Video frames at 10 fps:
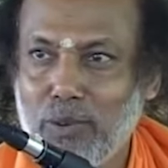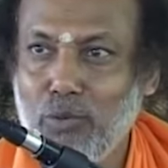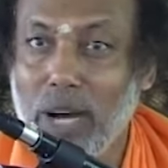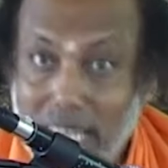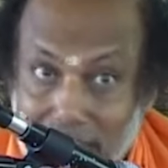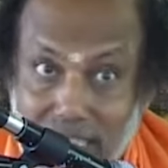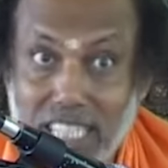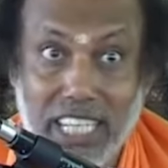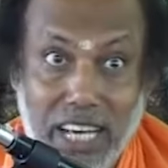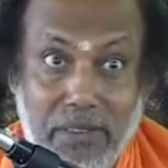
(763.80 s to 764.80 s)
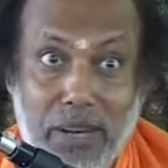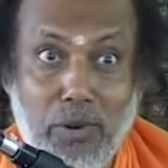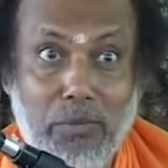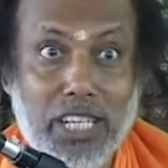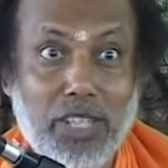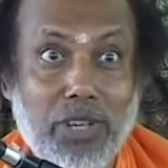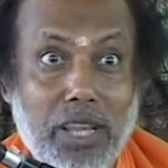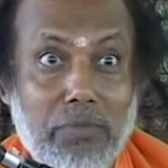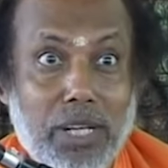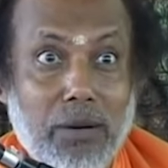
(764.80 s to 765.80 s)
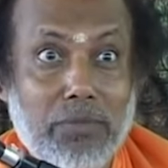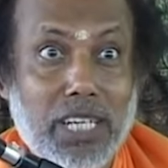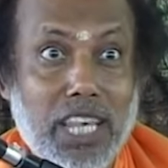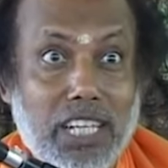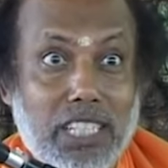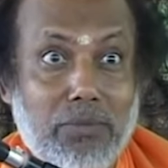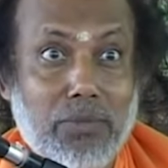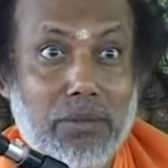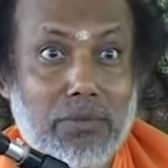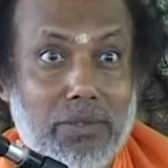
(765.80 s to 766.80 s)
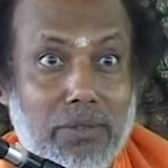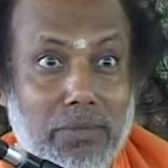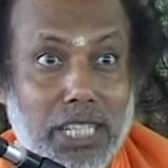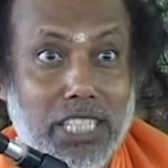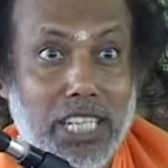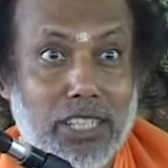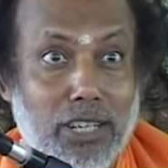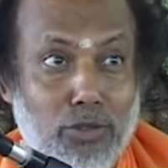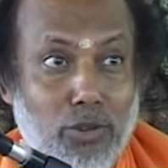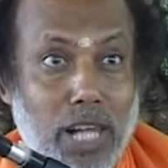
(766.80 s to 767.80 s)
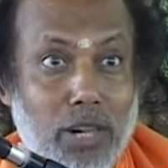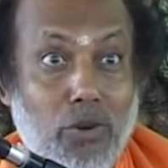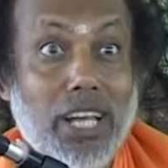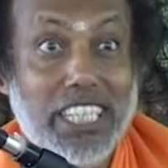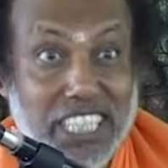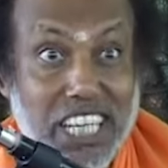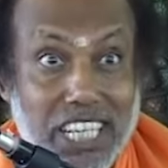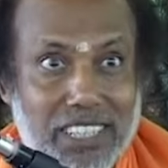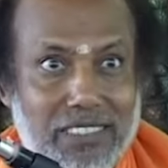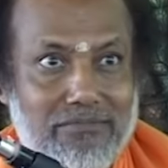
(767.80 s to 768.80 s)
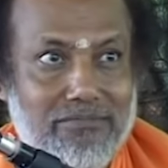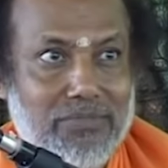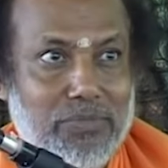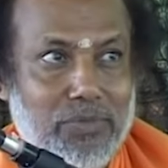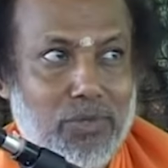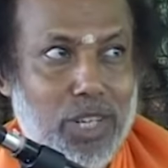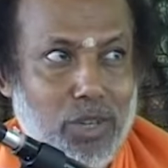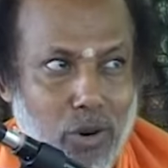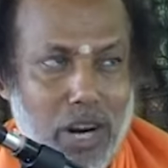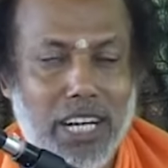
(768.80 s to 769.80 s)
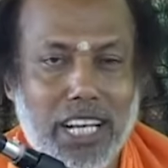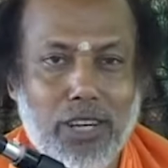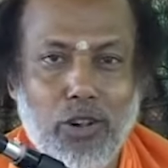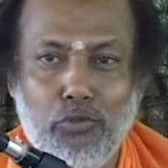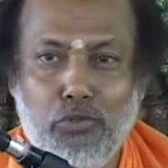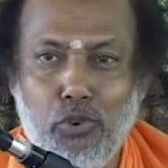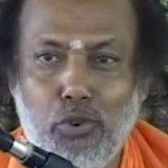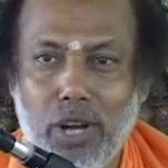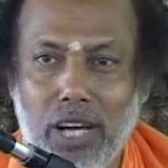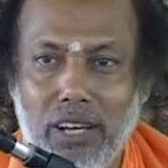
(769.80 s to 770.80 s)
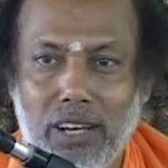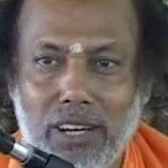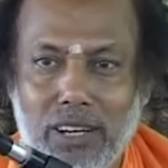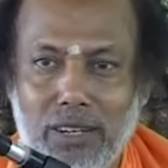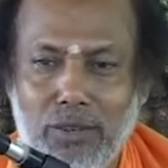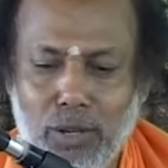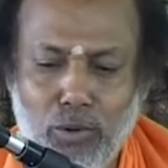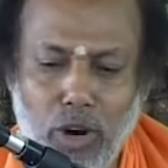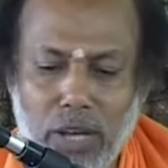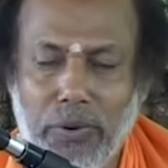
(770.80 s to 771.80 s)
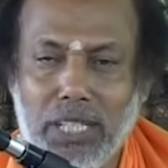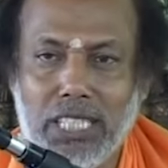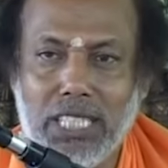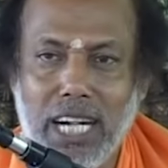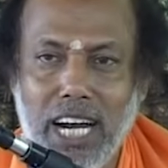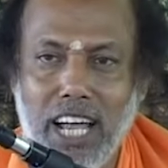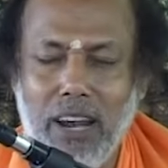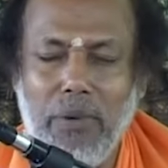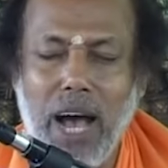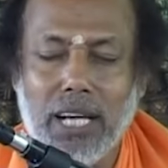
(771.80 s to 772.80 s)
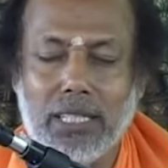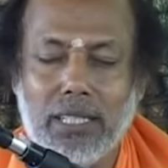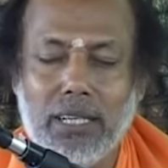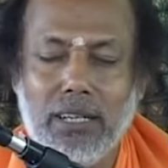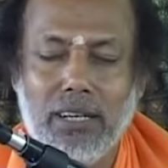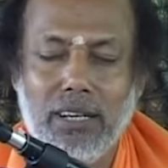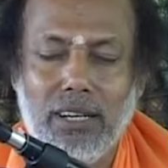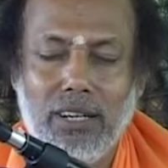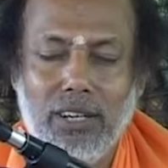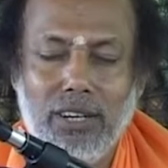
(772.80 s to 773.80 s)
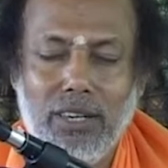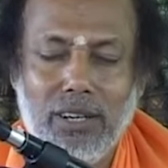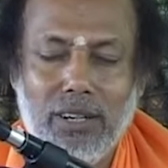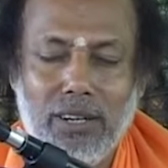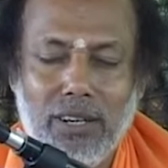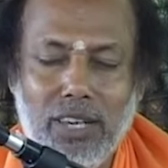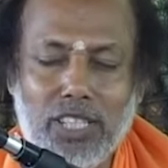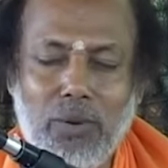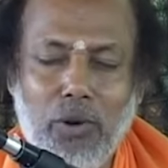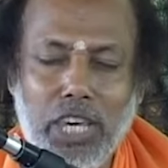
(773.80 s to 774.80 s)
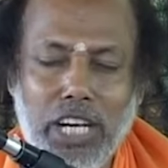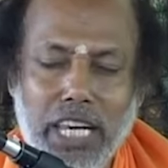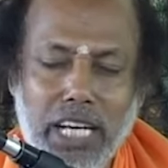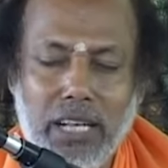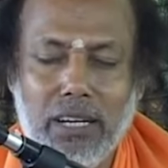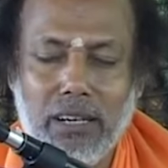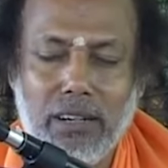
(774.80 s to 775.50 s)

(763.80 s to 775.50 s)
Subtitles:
While eating, every moment you can become the greatest meditator. You know that? While eating. When you go and take your food, when you're going for the second help, ask. Does the body need it?